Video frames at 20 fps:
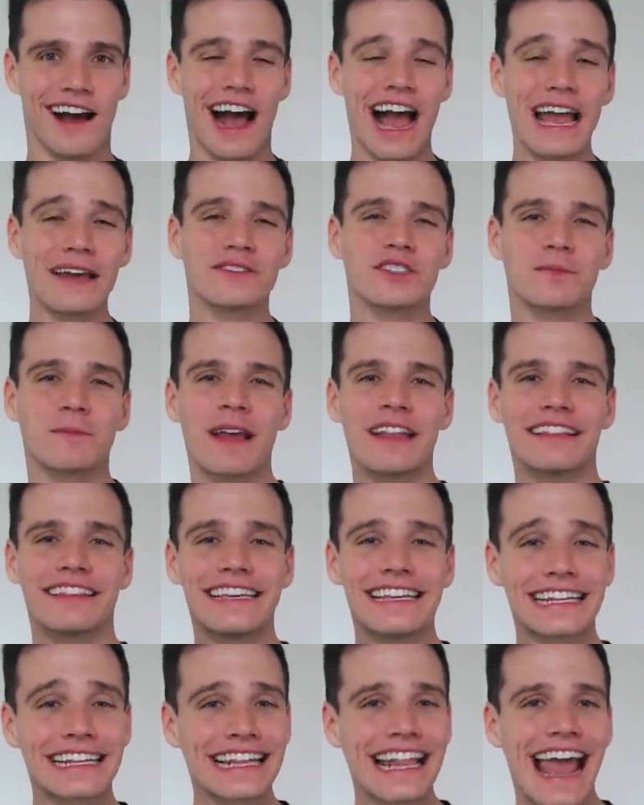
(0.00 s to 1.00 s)
I've spent
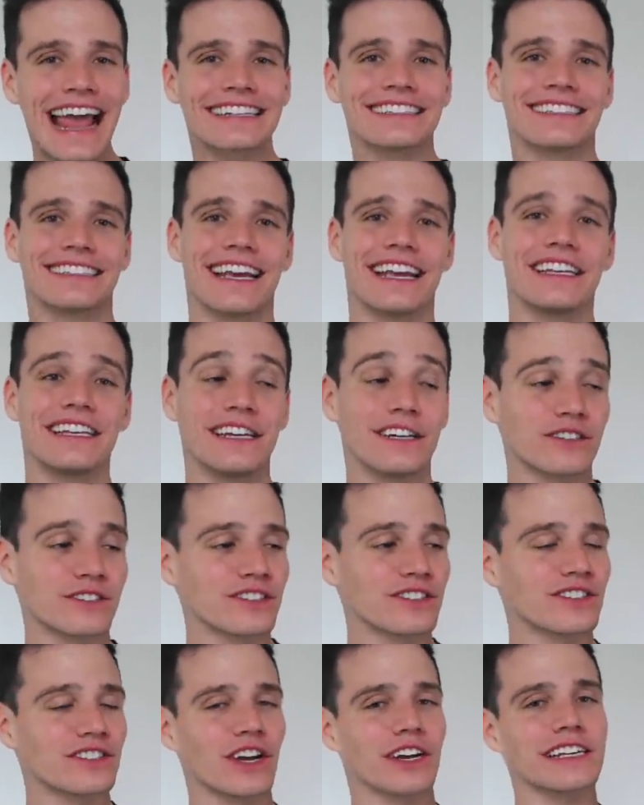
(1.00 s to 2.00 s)
the last 10 years
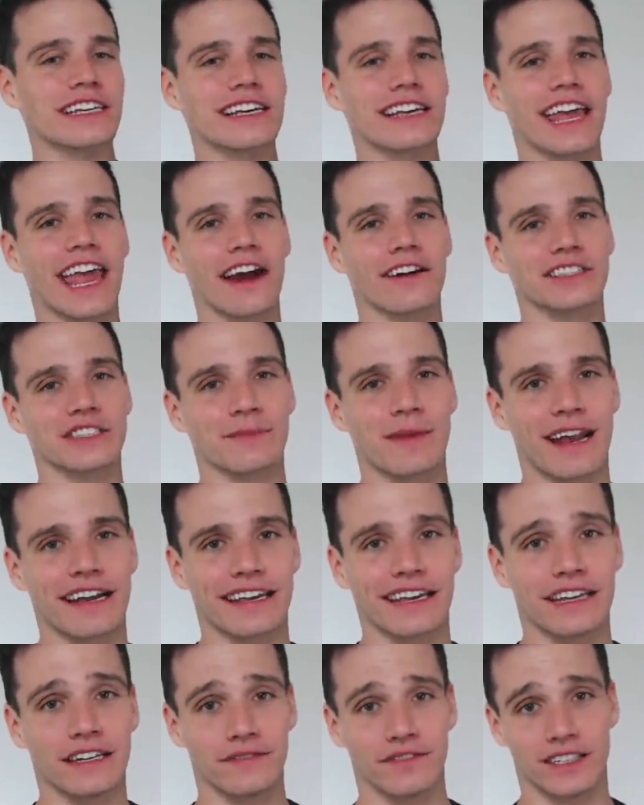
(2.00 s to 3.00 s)
studying
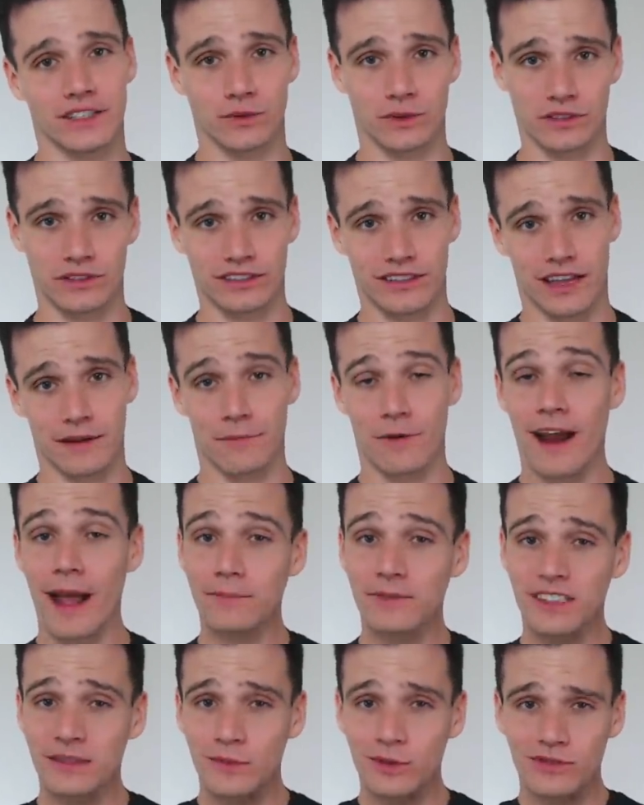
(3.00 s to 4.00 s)
charismatic individuals, and
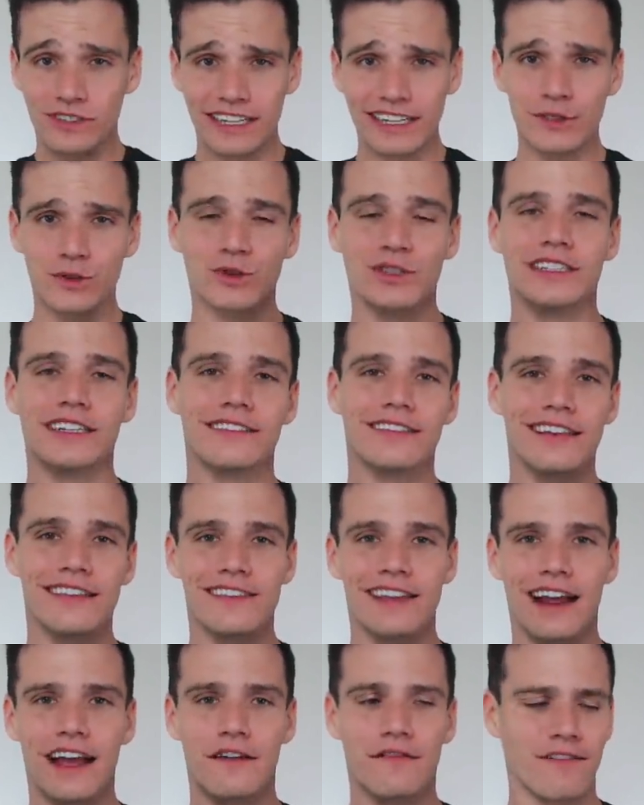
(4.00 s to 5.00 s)
perhaps the most interesting thing
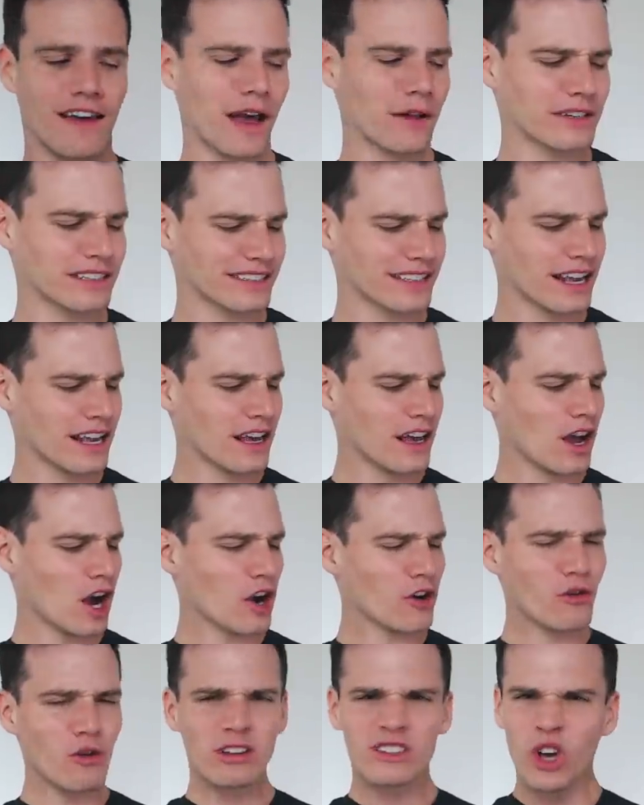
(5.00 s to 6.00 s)
that I have found is
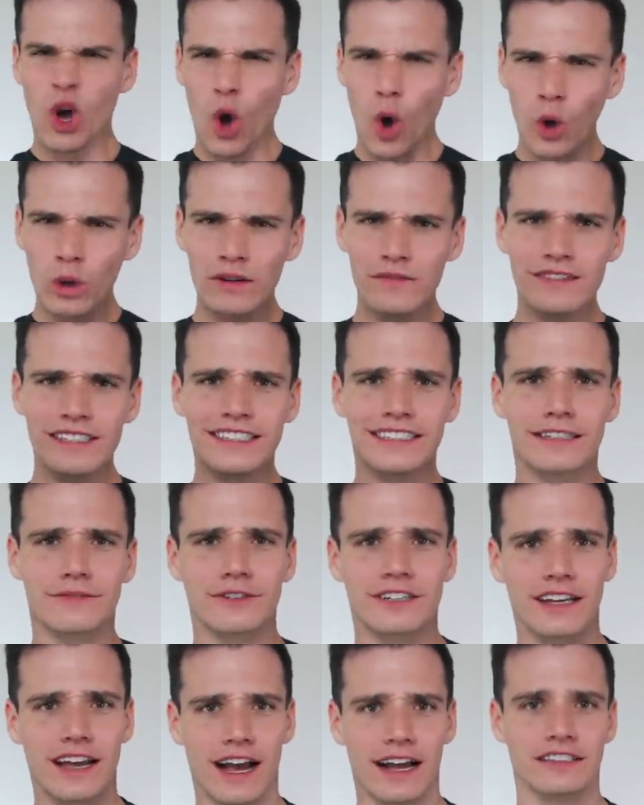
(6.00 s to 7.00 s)
across all of these
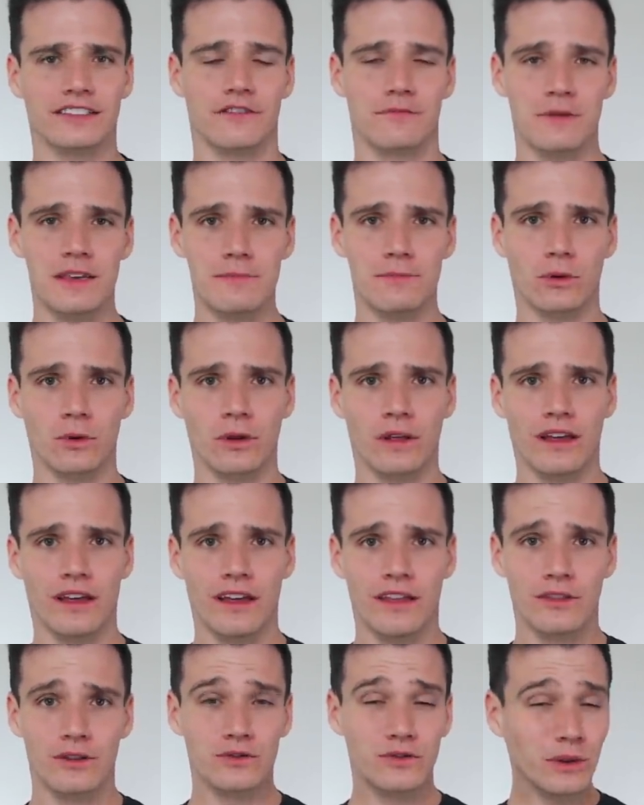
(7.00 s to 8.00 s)
different kinds of people,
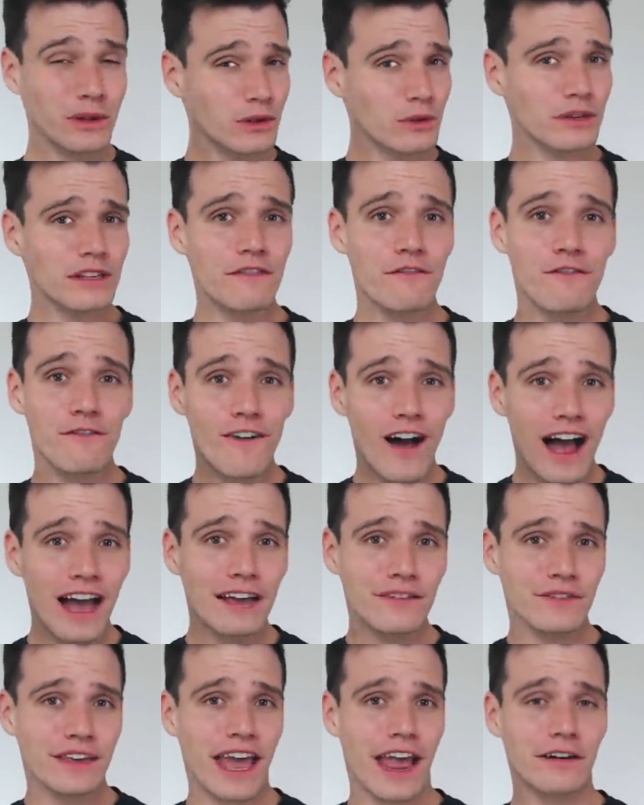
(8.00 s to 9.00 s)
there's really only
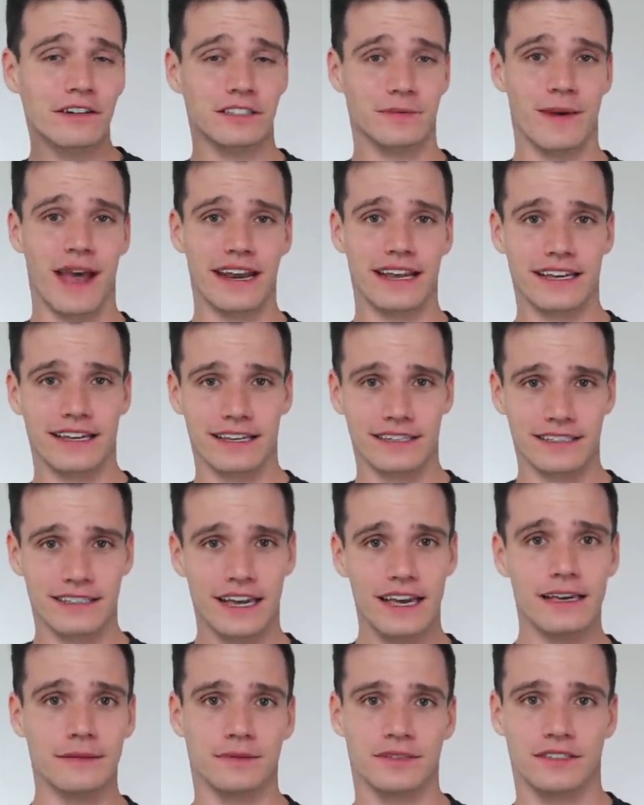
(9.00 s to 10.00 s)
5 charismatic
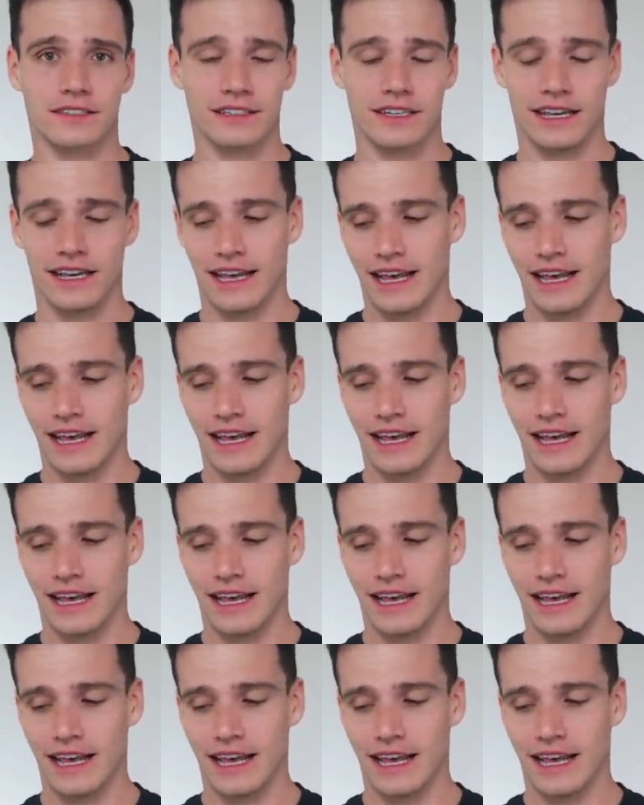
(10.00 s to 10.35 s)
types.